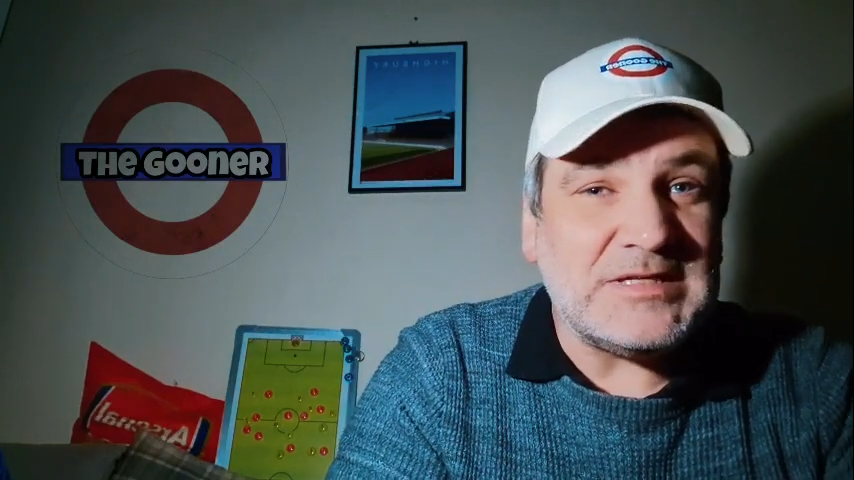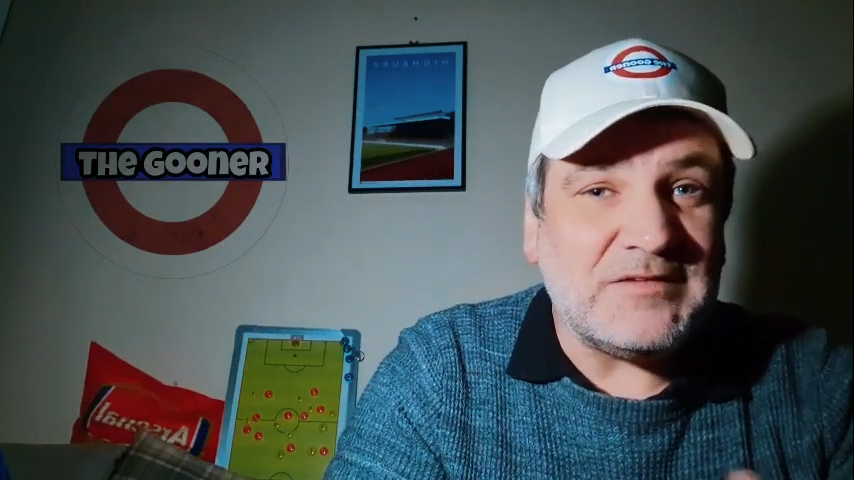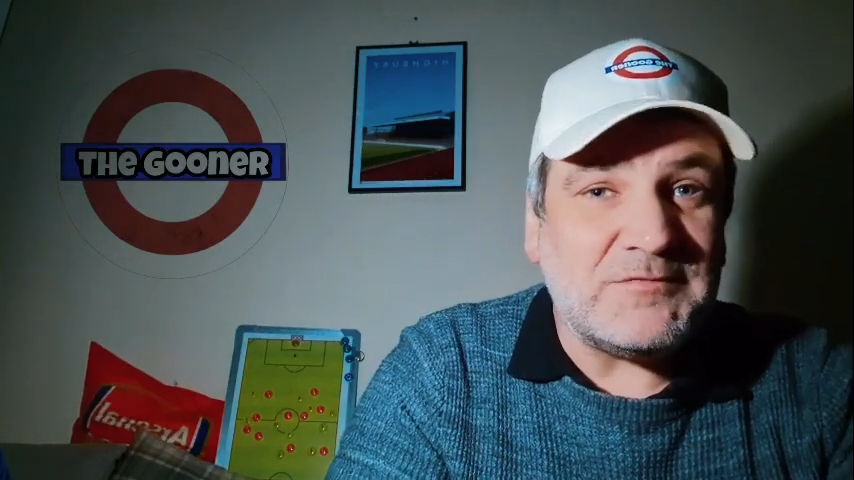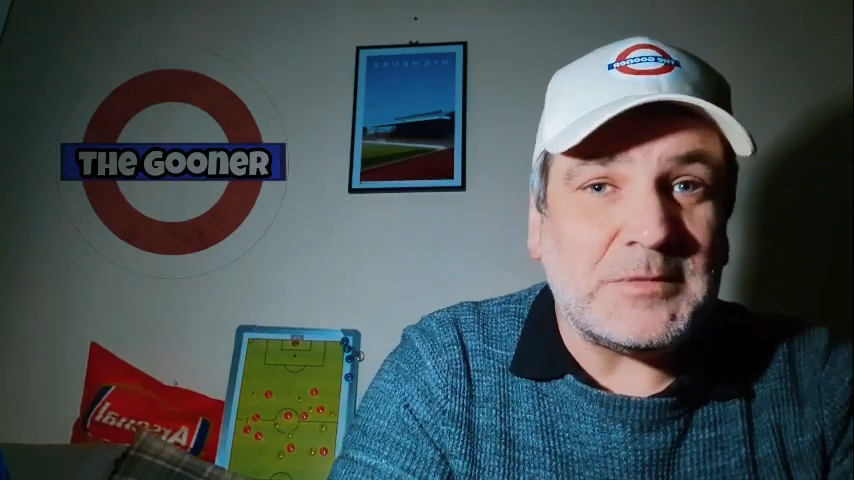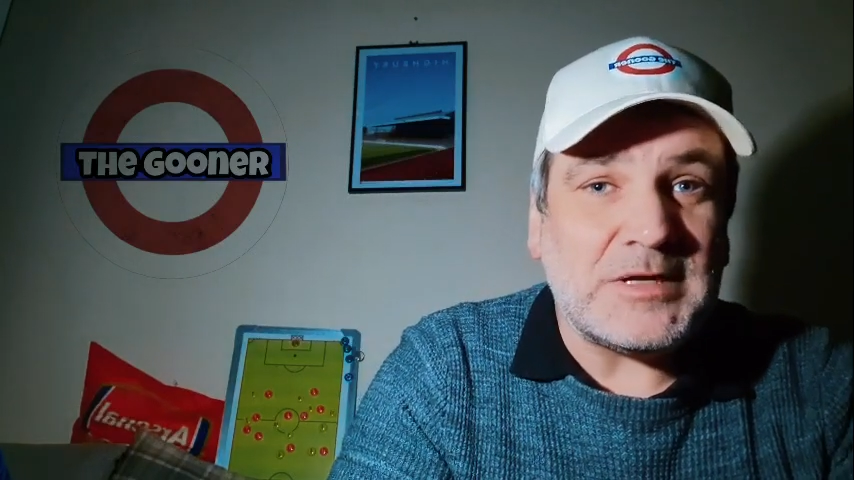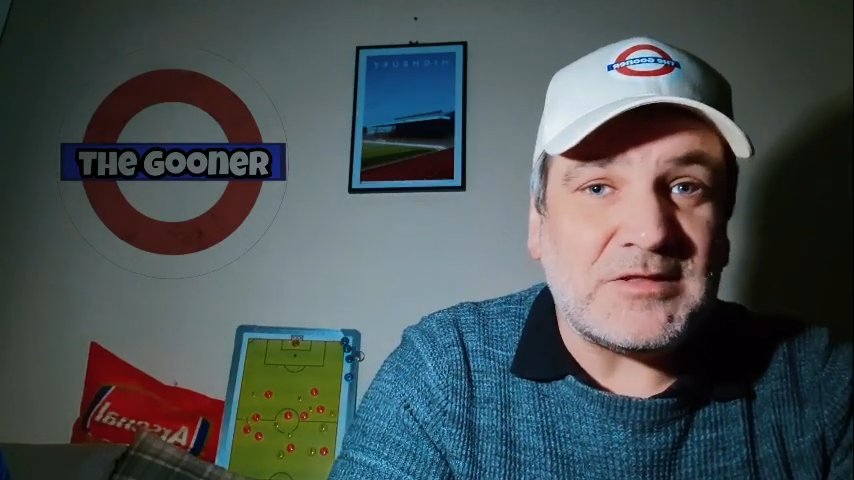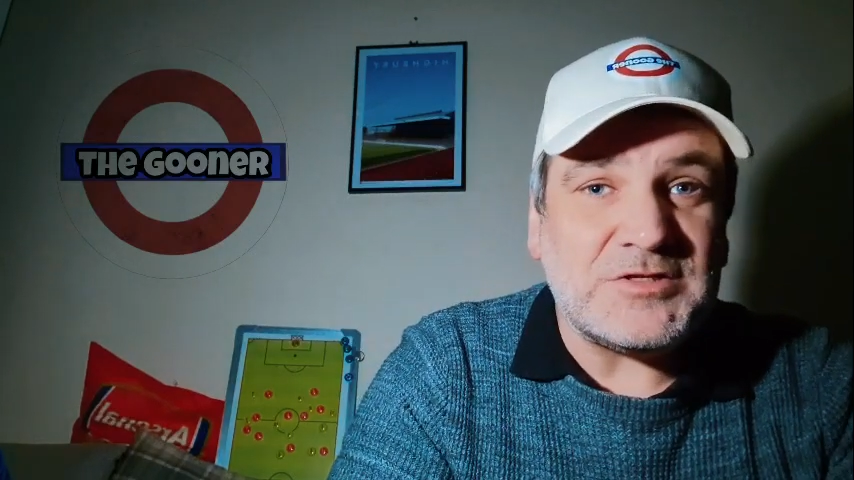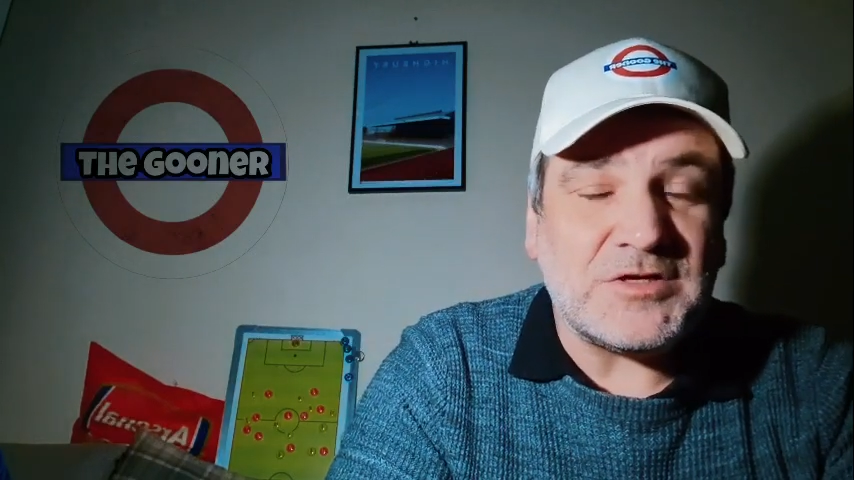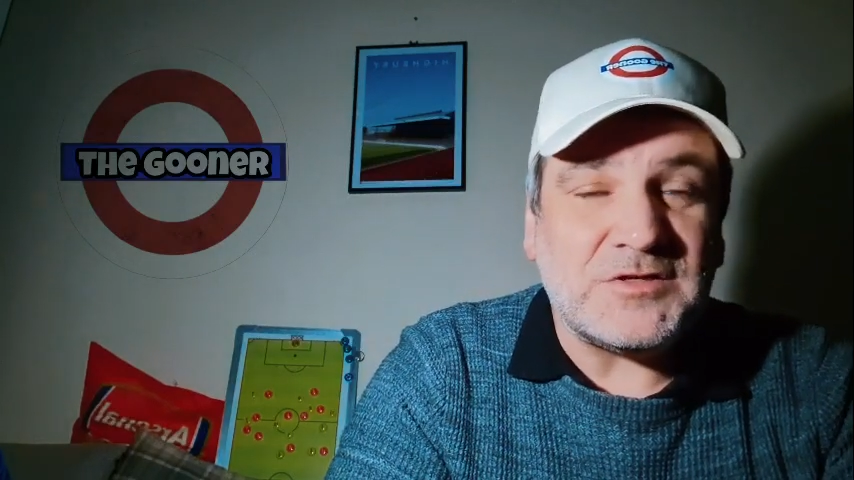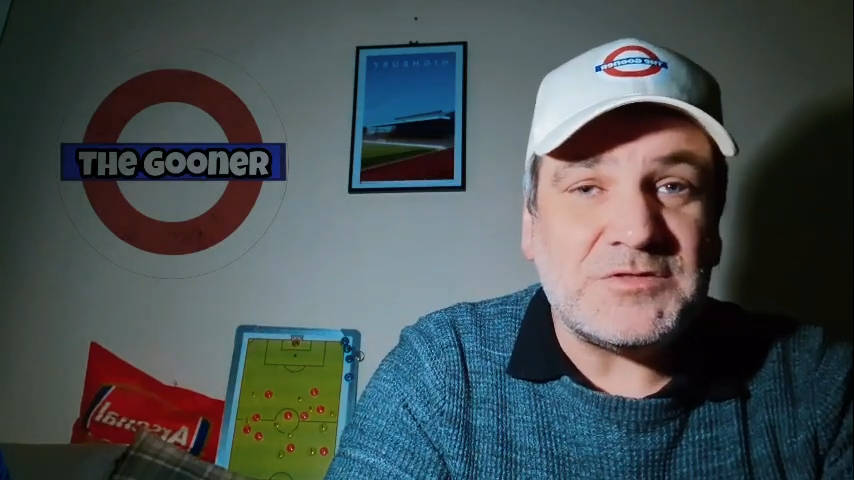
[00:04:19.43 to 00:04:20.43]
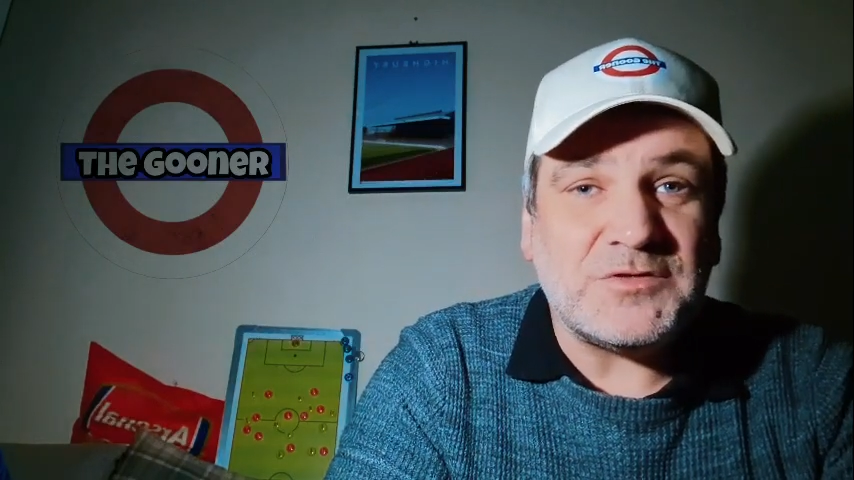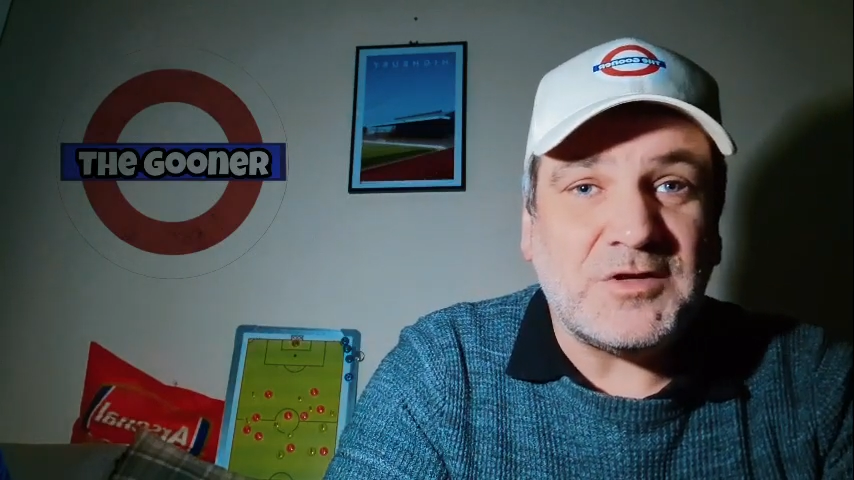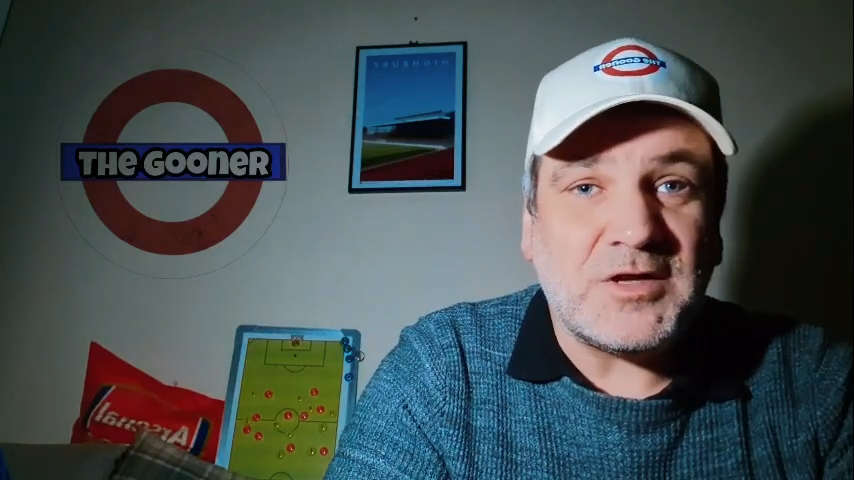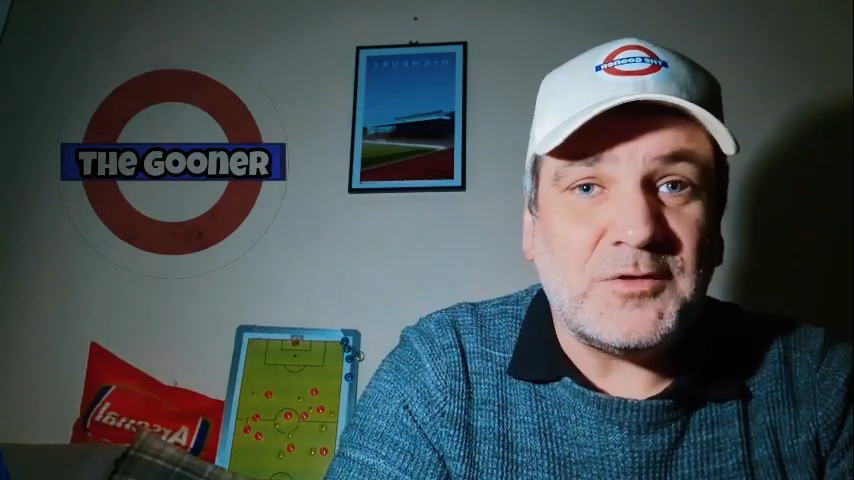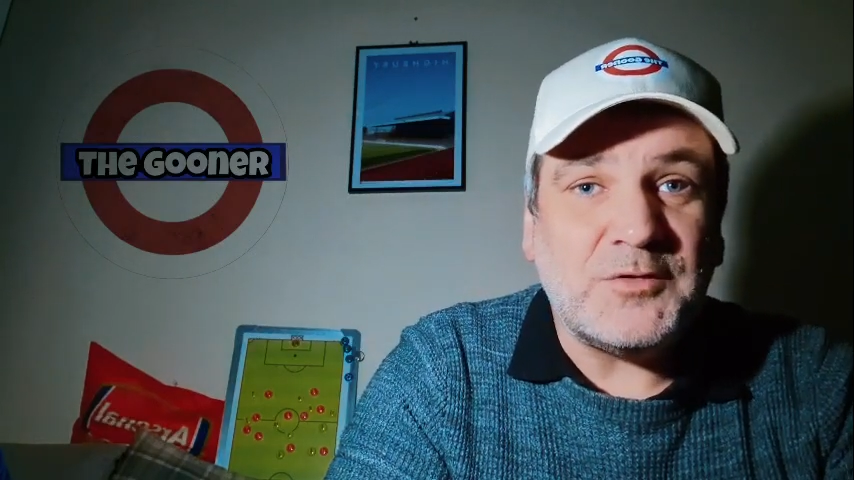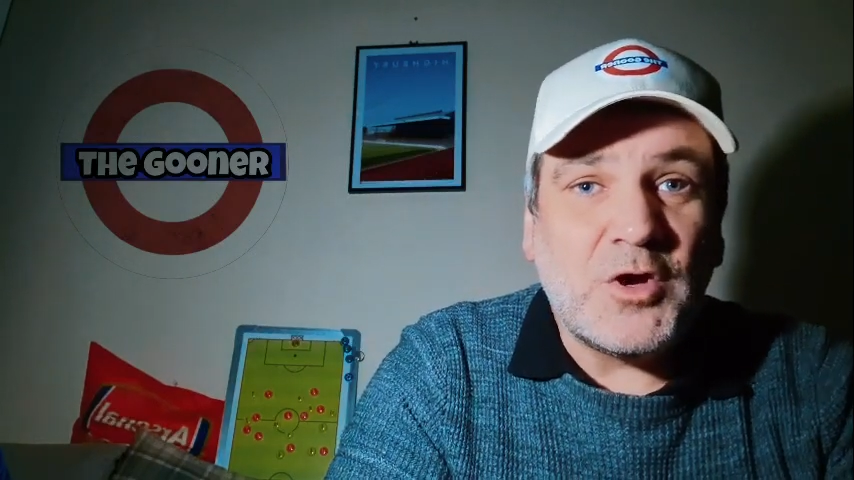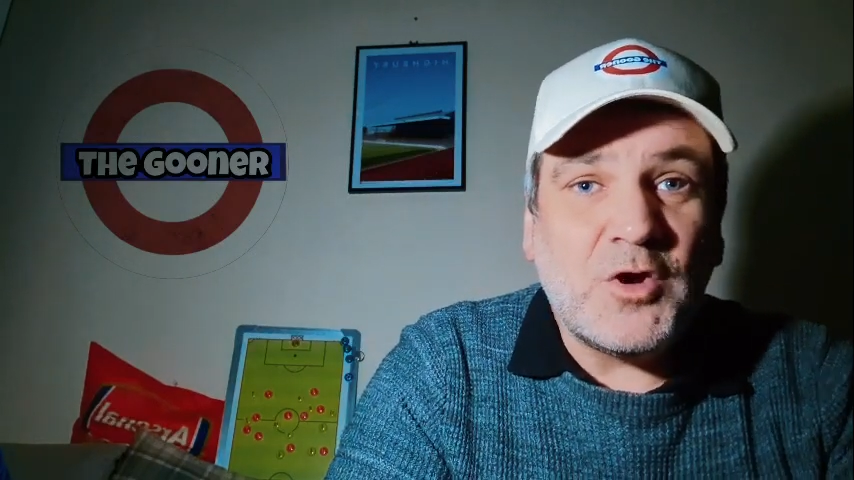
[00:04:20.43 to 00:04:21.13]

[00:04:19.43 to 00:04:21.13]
to give him another chance on loan,